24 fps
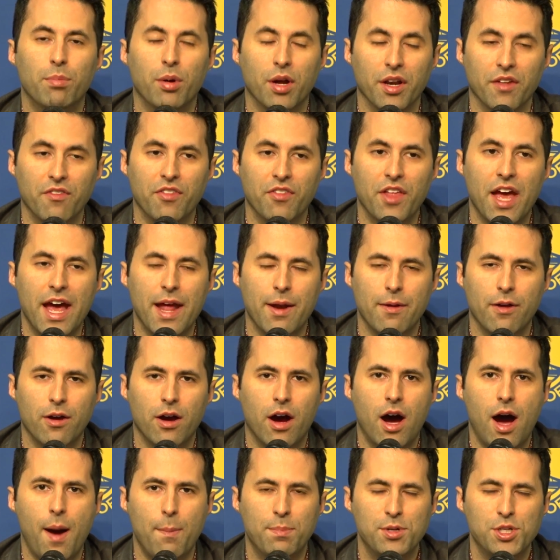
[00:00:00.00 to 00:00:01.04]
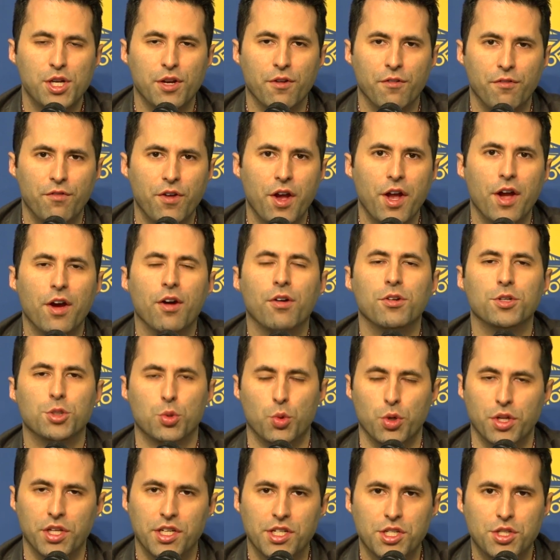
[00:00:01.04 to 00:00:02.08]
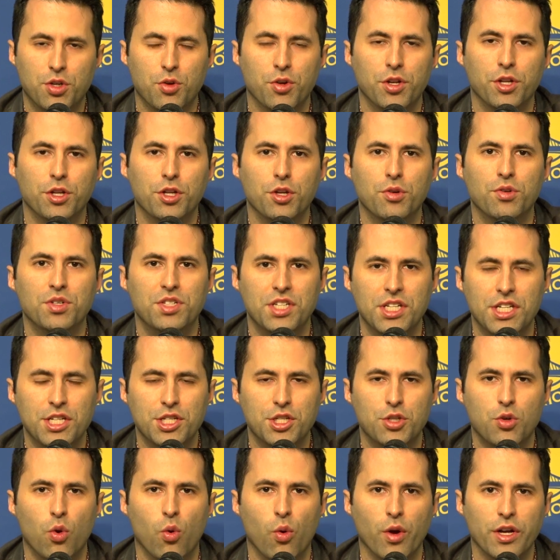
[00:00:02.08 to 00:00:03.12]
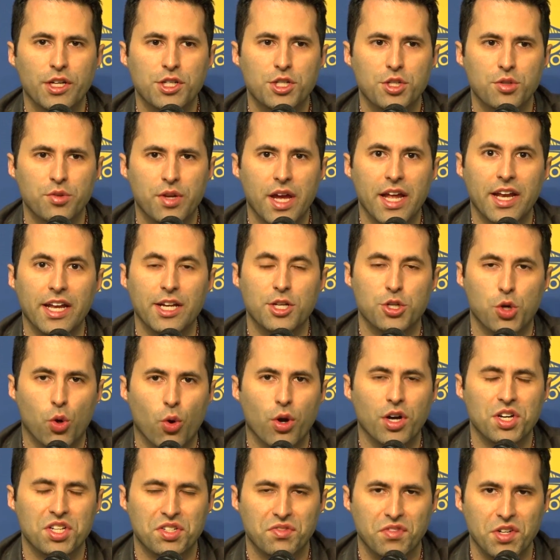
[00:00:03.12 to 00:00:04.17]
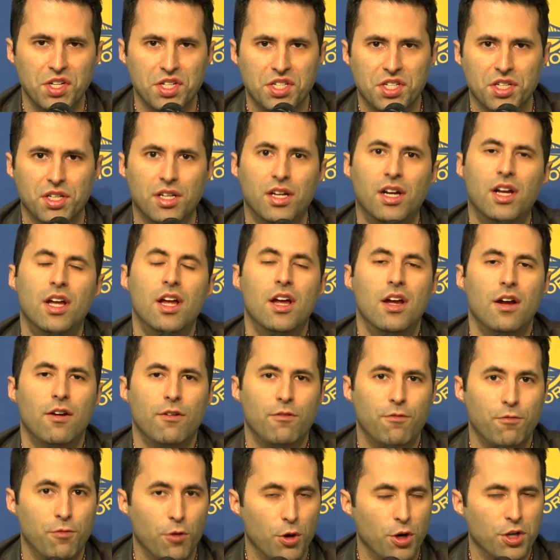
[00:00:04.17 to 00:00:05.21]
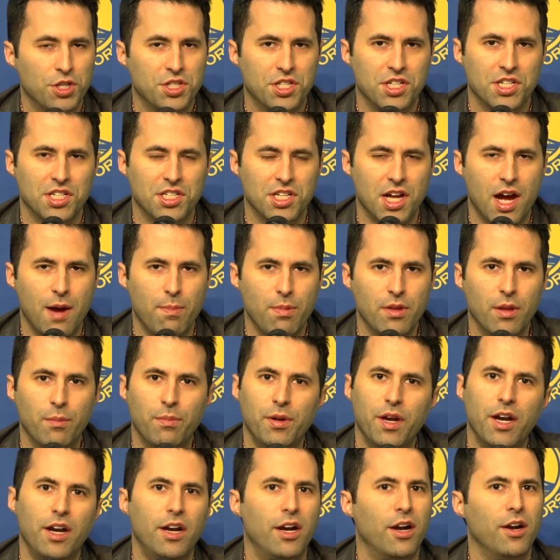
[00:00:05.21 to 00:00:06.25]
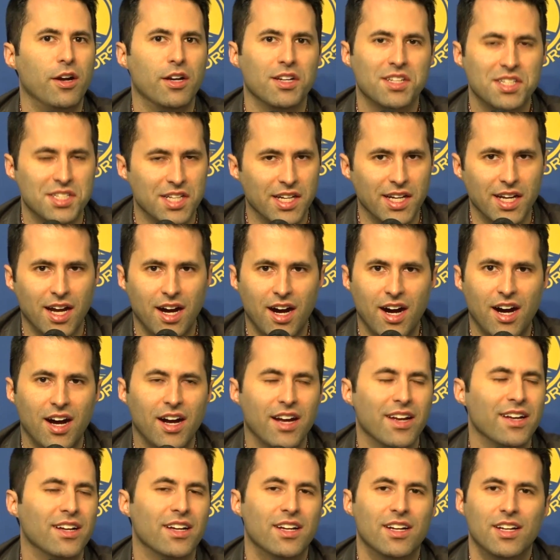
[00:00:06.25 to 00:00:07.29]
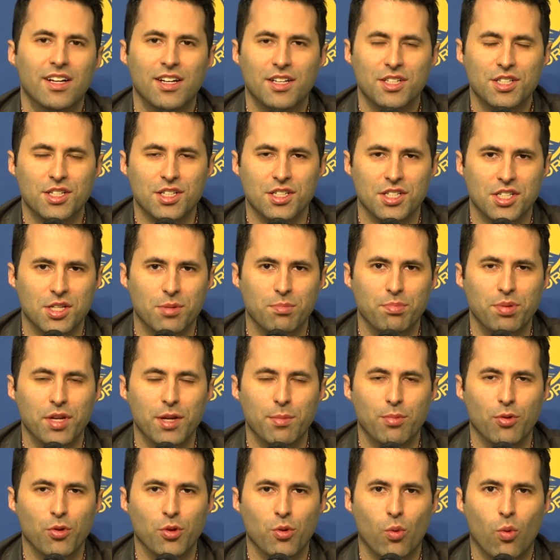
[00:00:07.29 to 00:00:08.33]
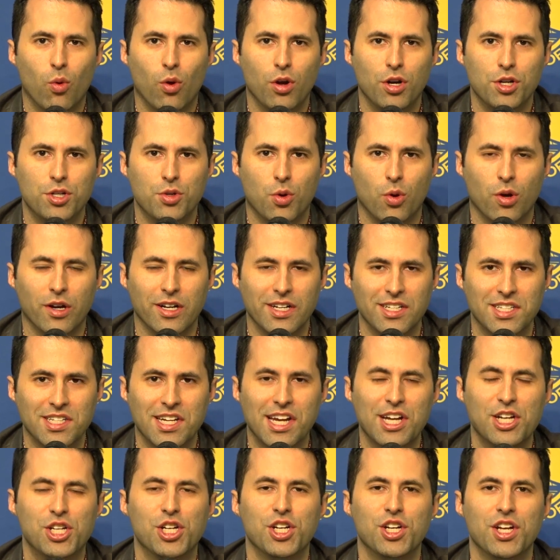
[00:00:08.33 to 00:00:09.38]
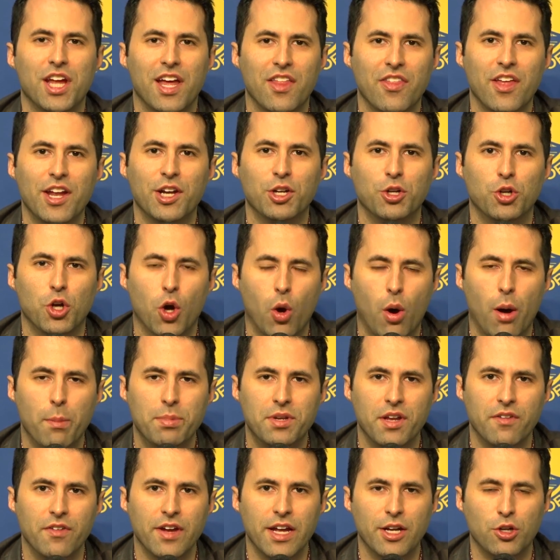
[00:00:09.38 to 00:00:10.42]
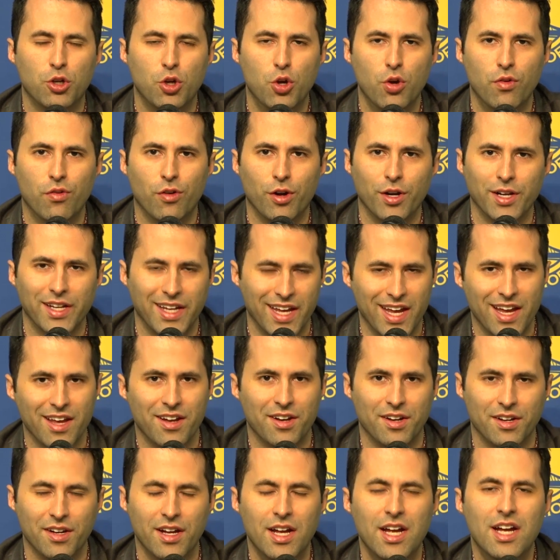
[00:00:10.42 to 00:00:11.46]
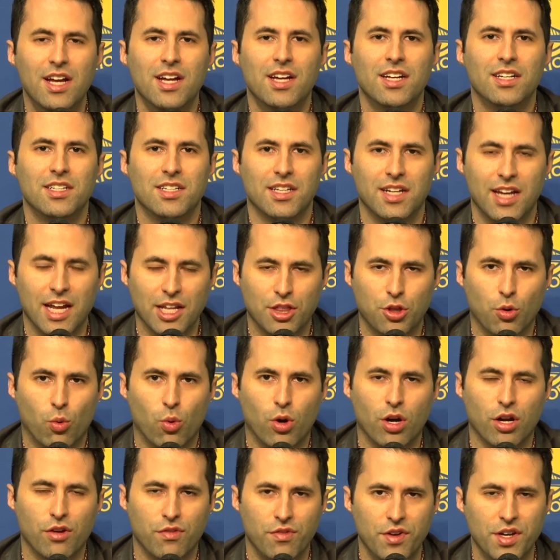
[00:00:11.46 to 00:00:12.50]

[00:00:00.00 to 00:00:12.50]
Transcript: But if that option fails, what he's going to do is he's going to get a tourist visa, first to stop in the Bay Area, say hi to some people in the Warriors organization, and then go up to Vancouver in Canada to get the work